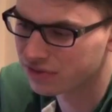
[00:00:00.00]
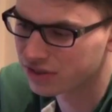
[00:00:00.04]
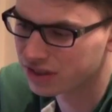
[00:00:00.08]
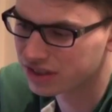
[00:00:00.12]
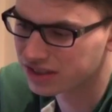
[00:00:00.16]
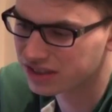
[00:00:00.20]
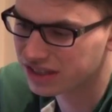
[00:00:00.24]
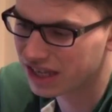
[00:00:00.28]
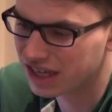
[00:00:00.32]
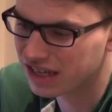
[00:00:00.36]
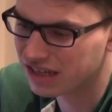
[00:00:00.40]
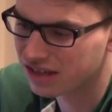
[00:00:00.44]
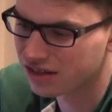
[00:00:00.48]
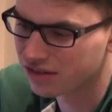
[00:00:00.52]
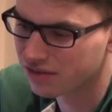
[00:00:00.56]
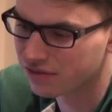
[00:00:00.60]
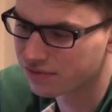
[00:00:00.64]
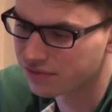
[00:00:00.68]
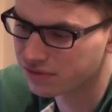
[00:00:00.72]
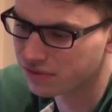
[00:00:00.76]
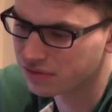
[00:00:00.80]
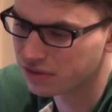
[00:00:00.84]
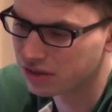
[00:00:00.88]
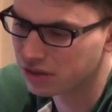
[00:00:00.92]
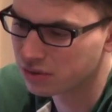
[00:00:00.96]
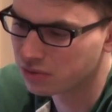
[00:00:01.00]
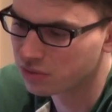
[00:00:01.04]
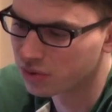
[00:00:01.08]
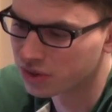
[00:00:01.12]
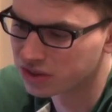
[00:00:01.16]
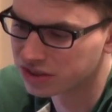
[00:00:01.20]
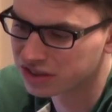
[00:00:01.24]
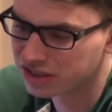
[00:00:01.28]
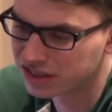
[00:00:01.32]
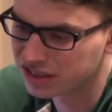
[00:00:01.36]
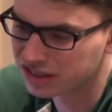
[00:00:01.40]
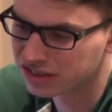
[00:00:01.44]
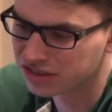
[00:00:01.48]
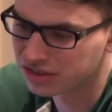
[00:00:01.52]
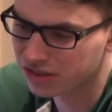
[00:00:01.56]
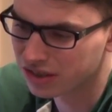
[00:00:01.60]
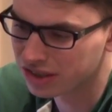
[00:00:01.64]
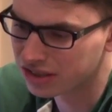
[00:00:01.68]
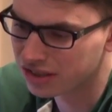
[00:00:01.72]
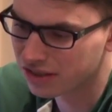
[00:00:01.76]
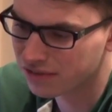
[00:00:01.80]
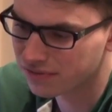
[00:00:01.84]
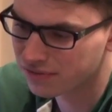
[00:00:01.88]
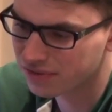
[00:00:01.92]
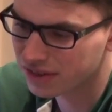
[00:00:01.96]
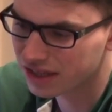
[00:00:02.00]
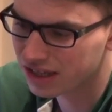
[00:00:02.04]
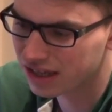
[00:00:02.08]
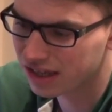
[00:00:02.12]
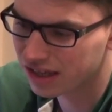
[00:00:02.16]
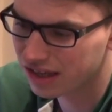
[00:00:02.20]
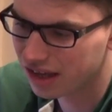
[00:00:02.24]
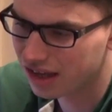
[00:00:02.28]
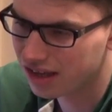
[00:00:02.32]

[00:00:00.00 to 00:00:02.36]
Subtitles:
for the sake of you wanting to, I don't think.